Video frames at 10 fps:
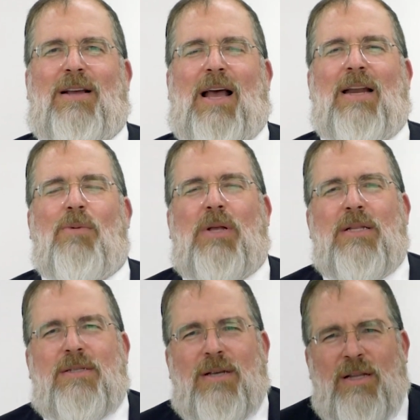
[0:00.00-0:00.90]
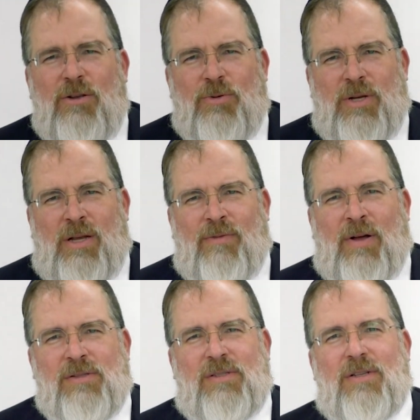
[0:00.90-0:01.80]
And He will continue to give
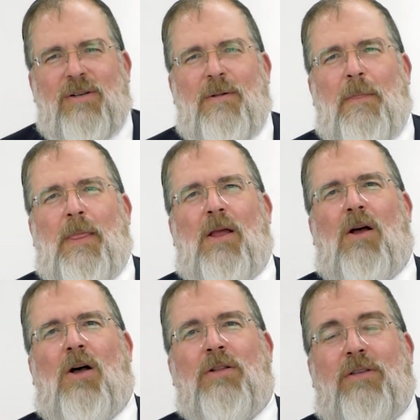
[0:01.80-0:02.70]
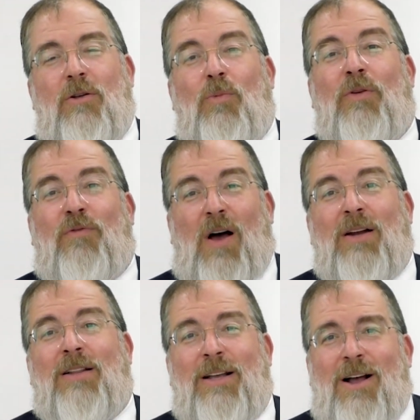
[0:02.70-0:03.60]
us until we
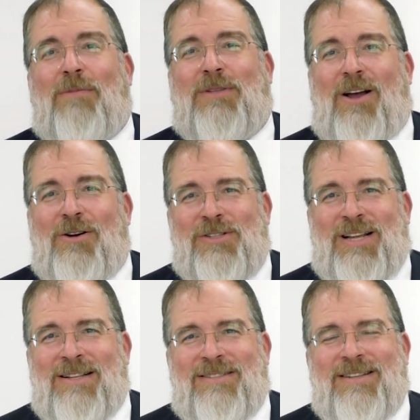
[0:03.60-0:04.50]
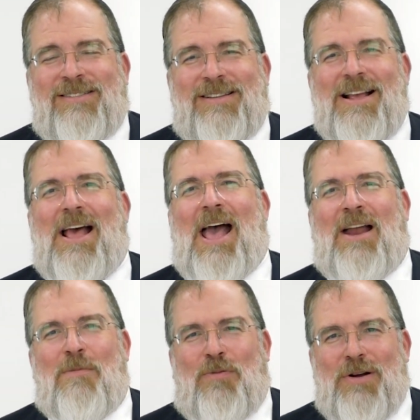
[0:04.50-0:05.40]
finally come to our senses
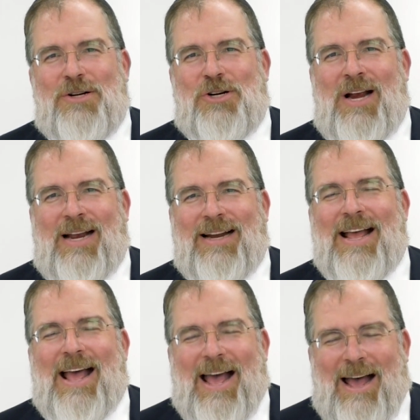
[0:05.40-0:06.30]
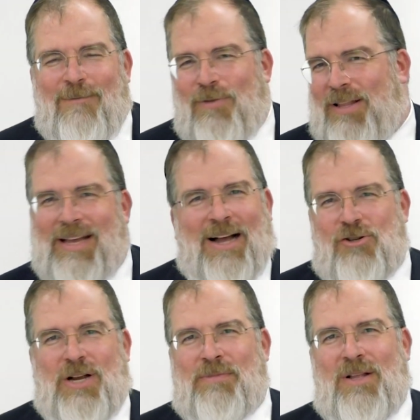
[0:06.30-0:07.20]
and appreciate everything
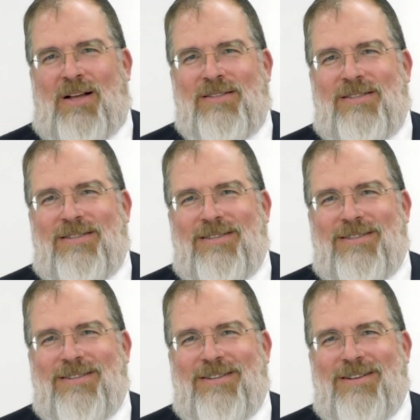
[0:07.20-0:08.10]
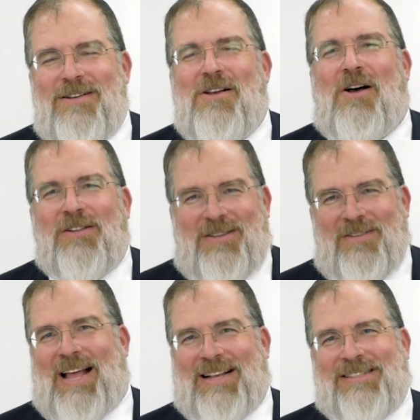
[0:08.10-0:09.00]
Hashem does. Until
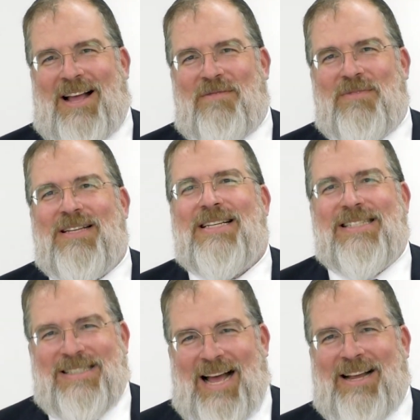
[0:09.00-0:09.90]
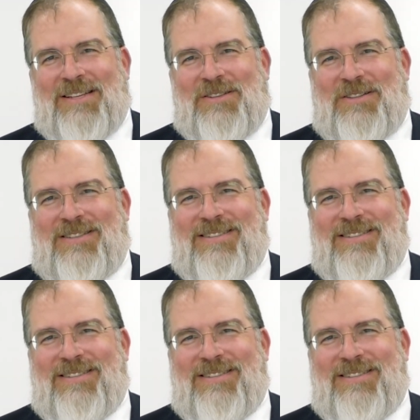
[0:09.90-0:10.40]
next time, Zygism.